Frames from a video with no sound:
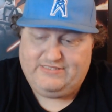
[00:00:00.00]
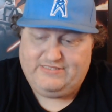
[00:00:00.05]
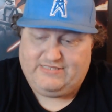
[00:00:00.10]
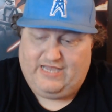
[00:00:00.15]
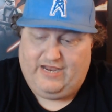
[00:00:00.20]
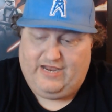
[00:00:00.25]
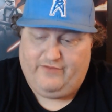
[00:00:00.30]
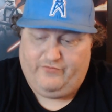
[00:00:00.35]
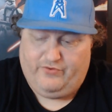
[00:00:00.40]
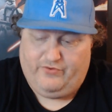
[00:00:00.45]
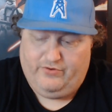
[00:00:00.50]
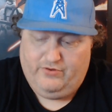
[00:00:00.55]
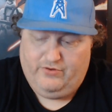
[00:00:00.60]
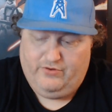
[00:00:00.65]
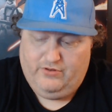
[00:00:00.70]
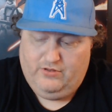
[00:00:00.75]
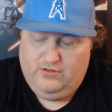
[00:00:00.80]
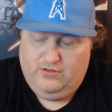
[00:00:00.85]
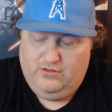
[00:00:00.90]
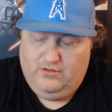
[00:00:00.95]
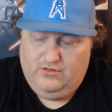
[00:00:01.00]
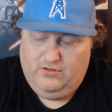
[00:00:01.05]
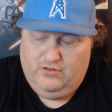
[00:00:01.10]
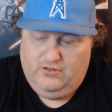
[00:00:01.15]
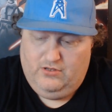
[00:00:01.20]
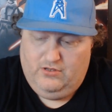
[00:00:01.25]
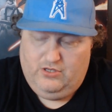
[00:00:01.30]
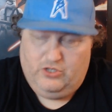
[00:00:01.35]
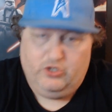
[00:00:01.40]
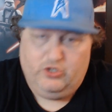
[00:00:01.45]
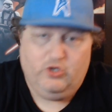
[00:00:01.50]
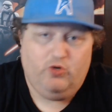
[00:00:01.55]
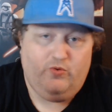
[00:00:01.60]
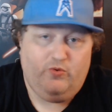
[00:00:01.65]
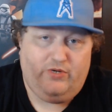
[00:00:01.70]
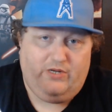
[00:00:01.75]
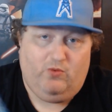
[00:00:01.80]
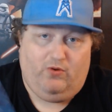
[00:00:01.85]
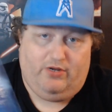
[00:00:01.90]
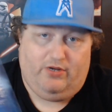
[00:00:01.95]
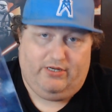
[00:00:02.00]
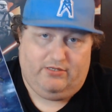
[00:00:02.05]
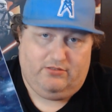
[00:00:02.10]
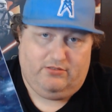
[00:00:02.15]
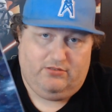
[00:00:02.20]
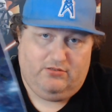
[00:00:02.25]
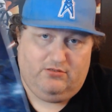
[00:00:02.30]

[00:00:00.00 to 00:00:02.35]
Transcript: Sciver knew what he wanted.